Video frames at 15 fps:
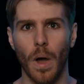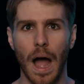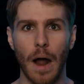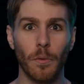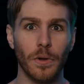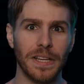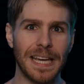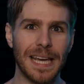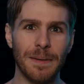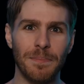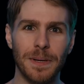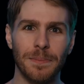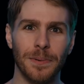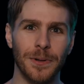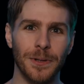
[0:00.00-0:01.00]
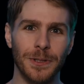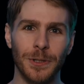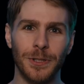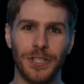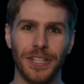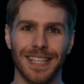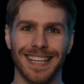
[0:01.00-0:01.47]
I really hate people who do
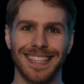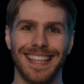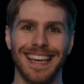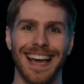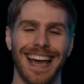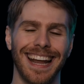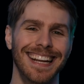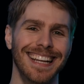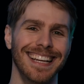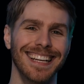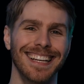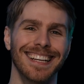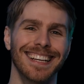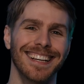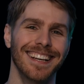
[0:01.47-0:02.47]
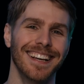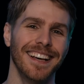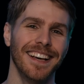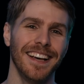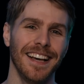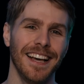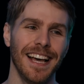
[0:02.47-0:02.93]
shit like that.
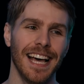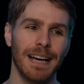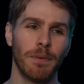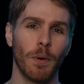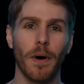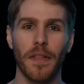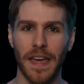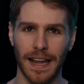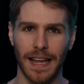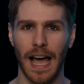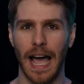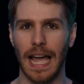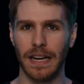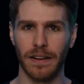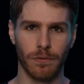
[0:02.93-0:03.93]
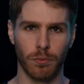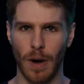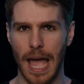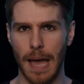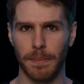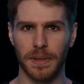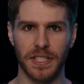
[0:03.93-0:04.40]
But while that kind of
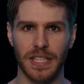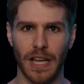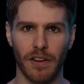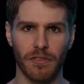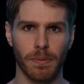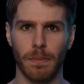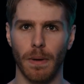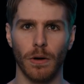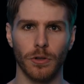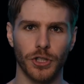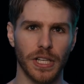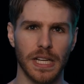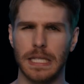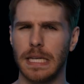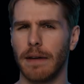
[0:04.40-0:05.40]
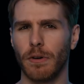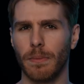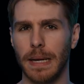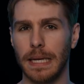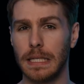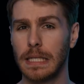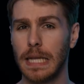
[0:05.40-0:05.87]
rabid self-promotion has never
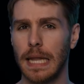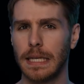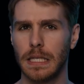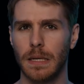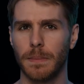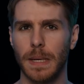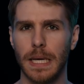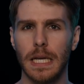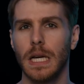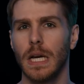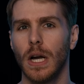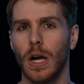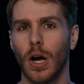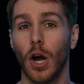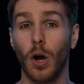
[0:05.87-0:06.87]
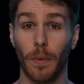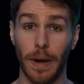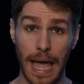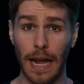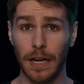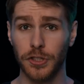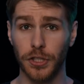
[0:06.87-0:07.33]
made sense to me, her
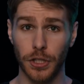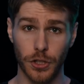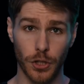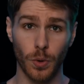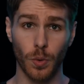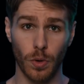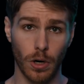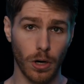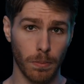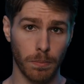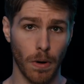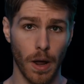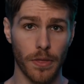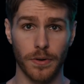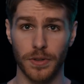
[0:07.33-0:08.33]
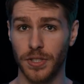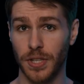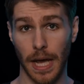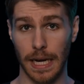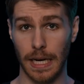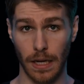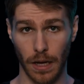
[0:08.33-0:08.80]
reaction to her brother's
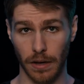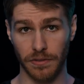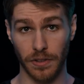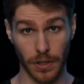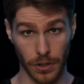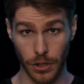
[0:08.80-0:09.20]
sighting of a